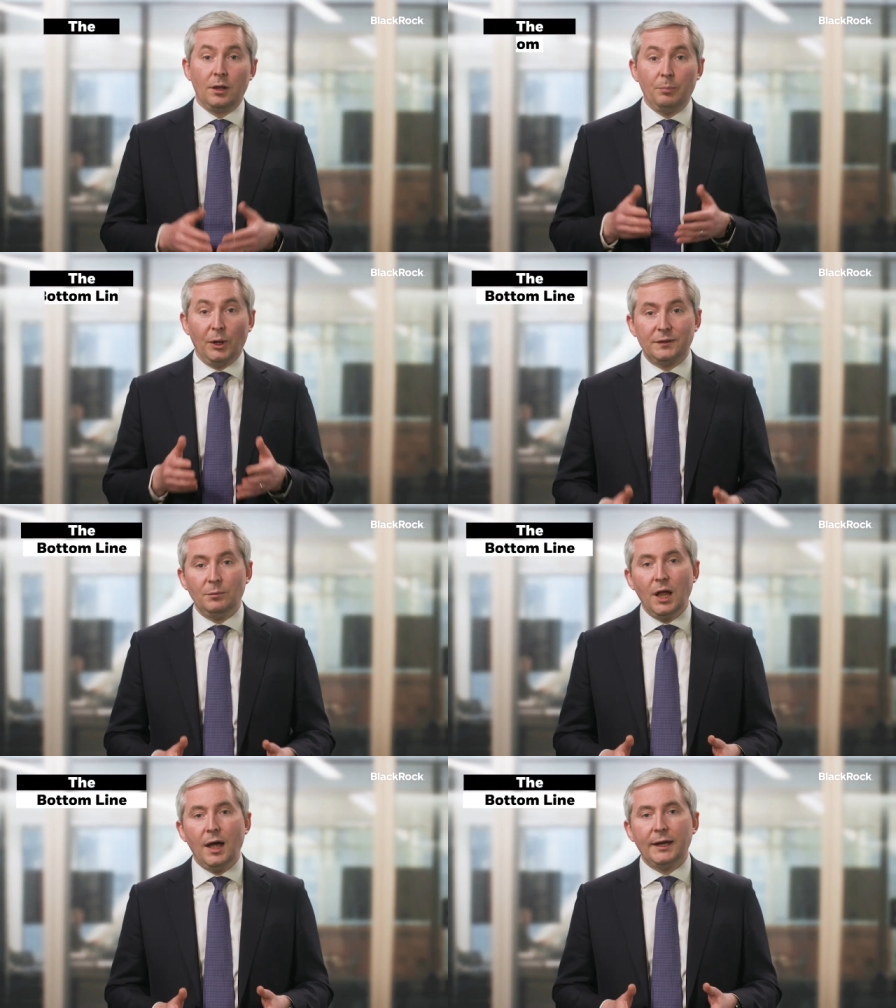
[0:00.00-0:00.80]
The
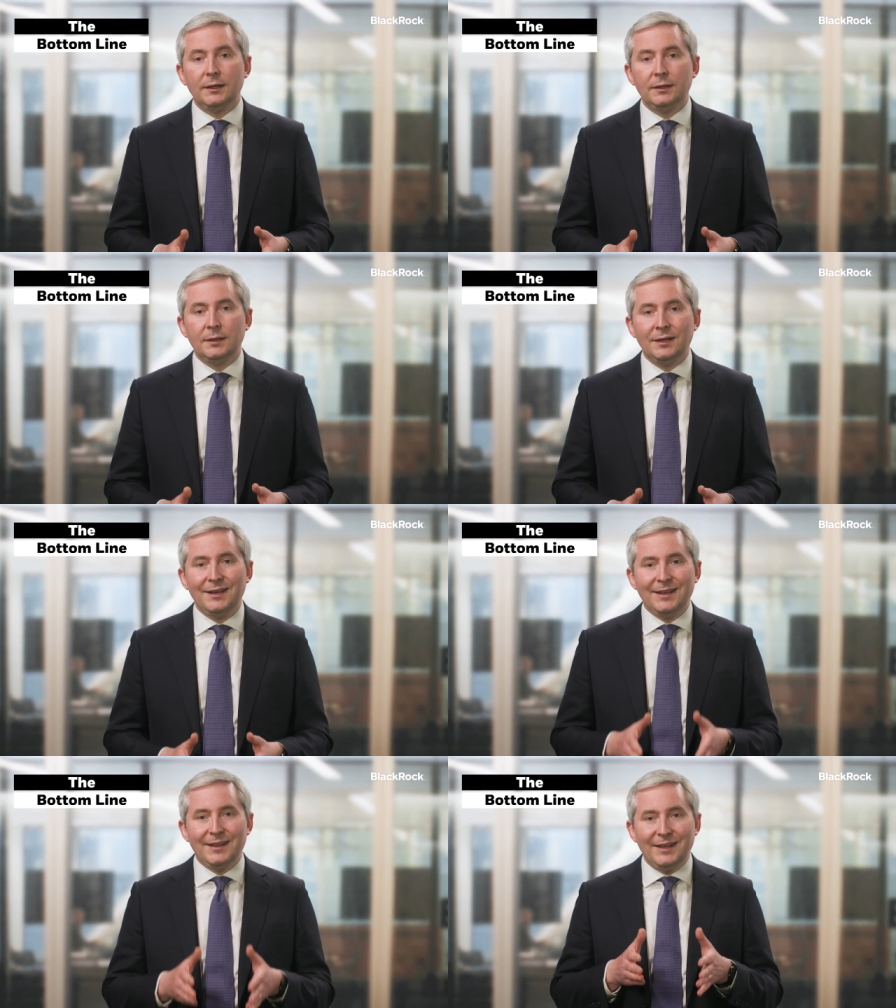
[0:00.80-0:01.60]
bottom line,
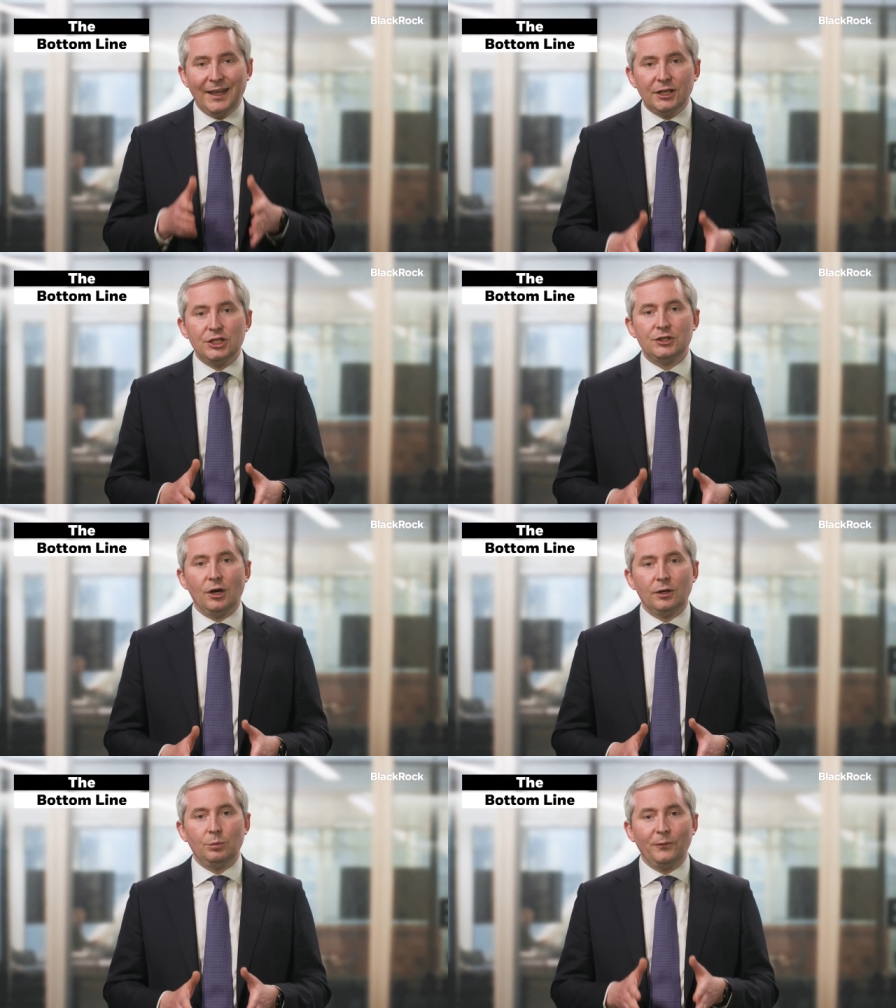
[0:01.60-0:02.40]
the energy
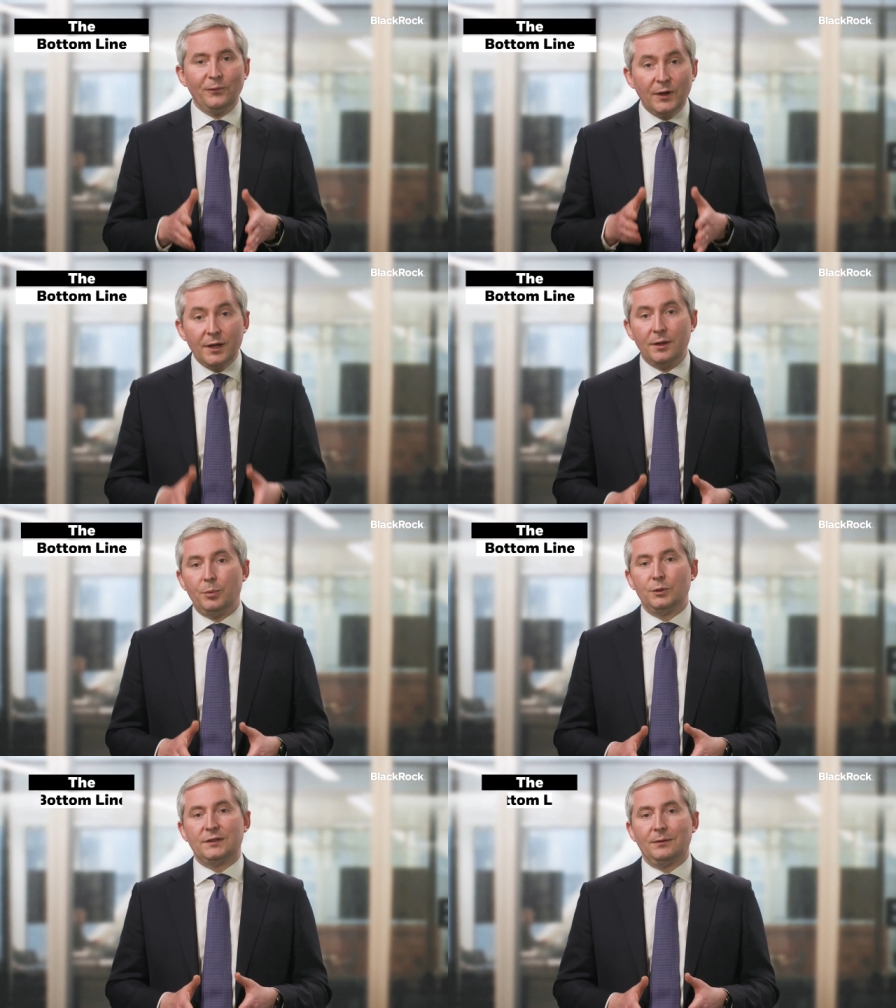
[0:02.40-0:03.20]
shock will further
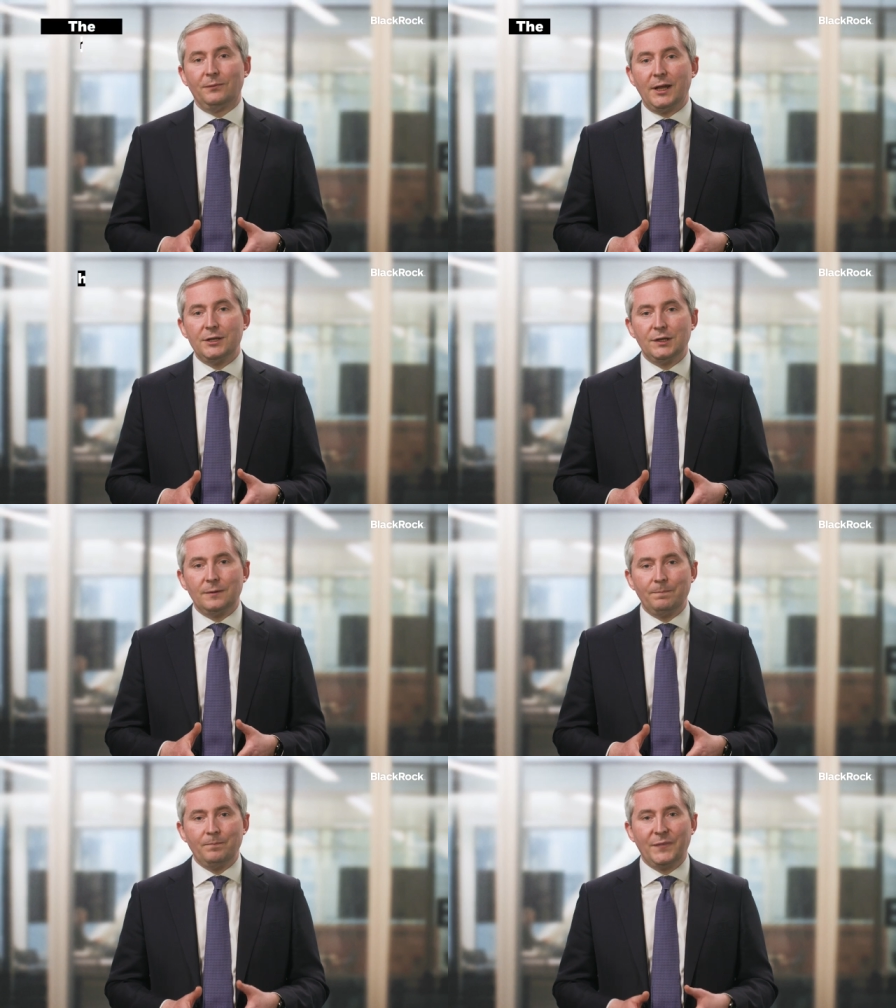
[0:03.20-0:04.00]
boost
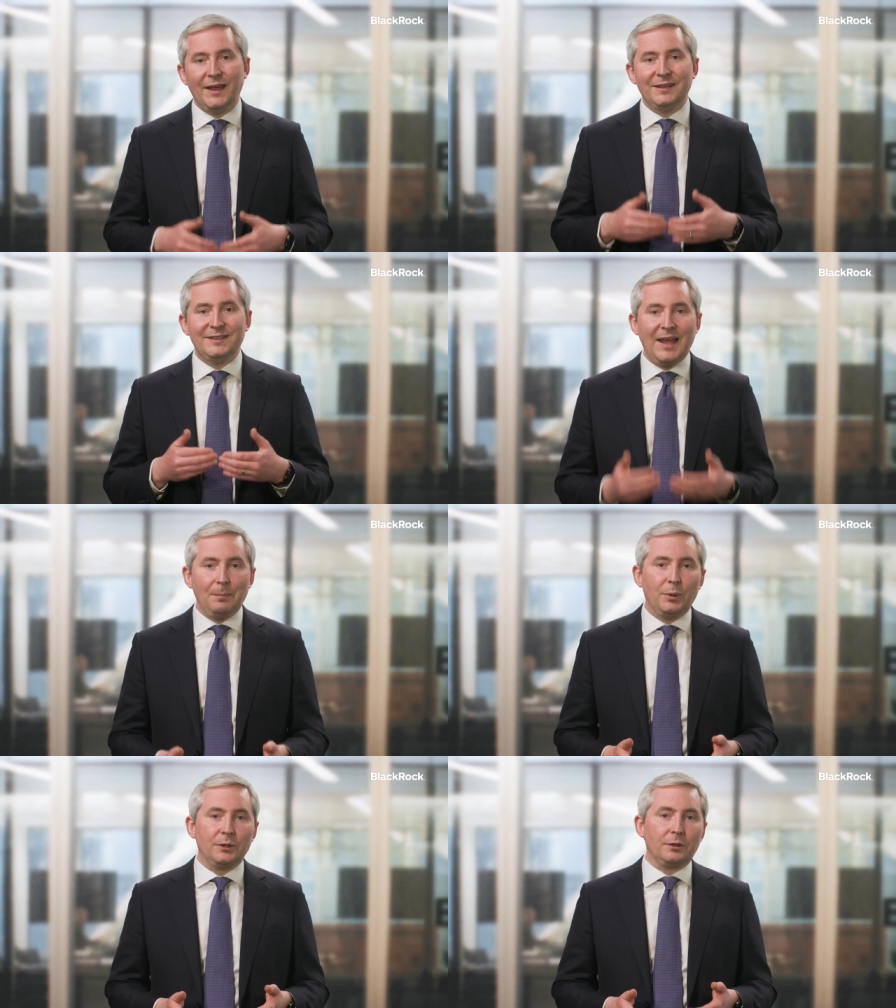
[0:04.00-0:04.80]
inflation and
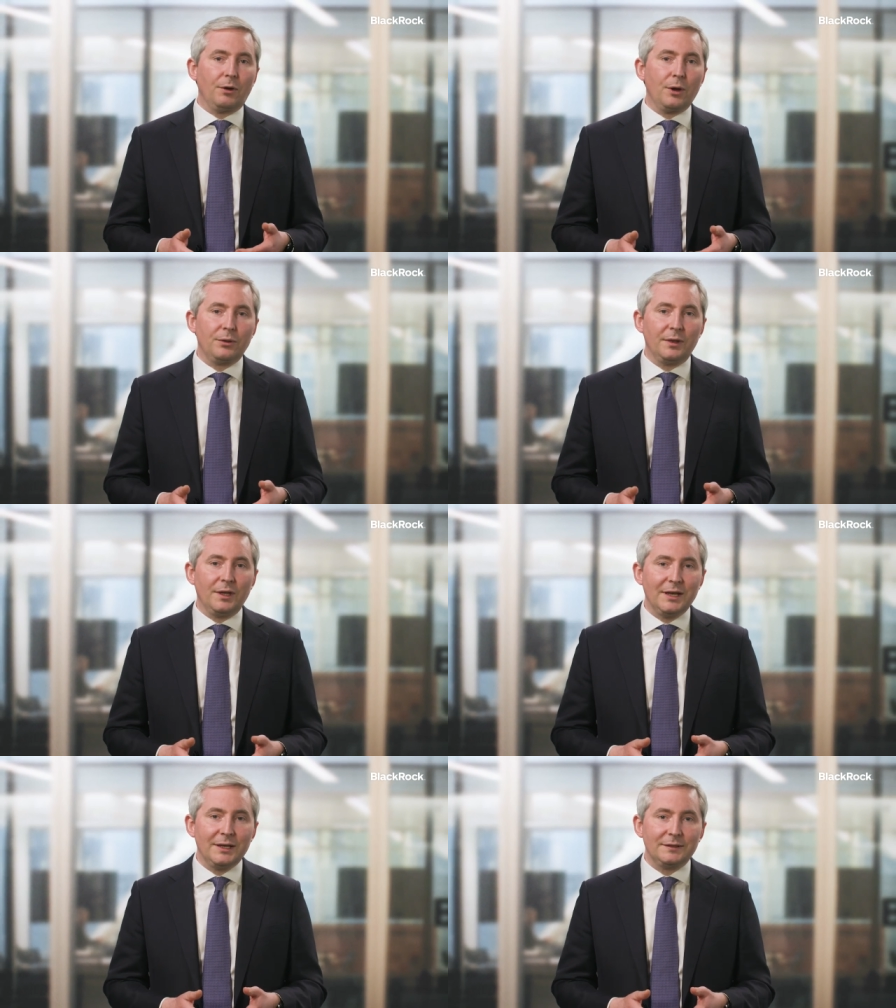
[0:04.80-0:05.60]
dampen growth in the
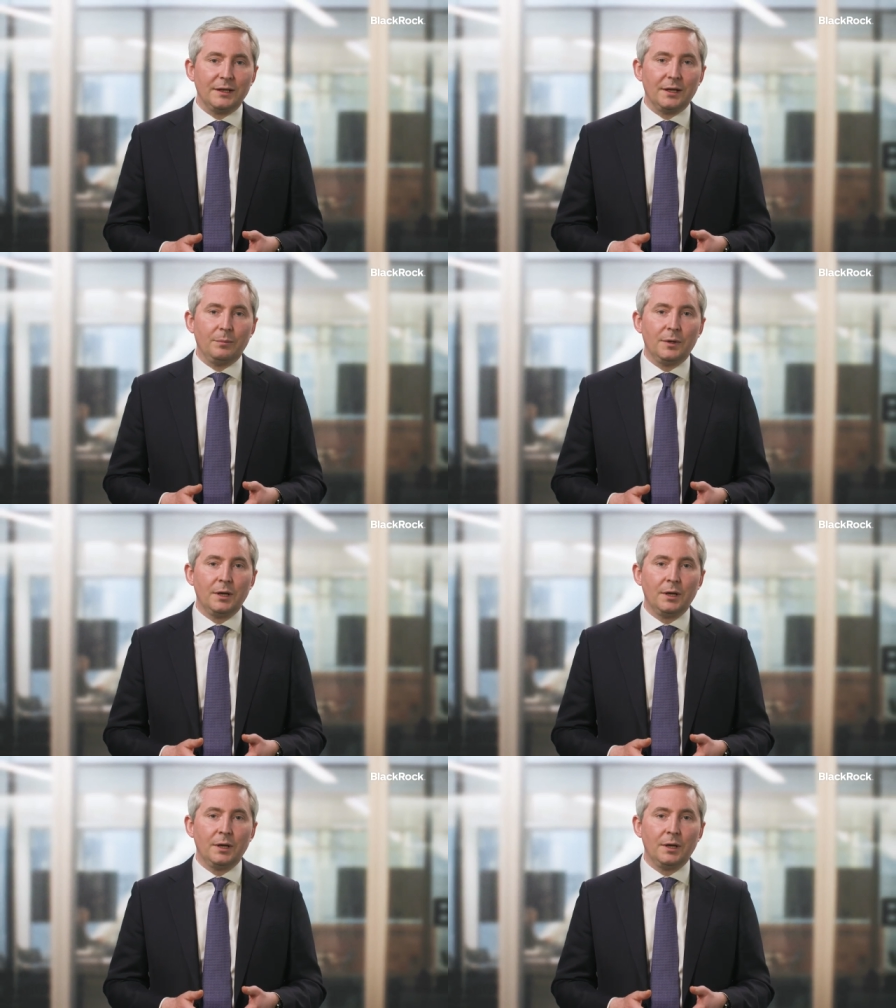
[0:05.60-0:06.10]
near term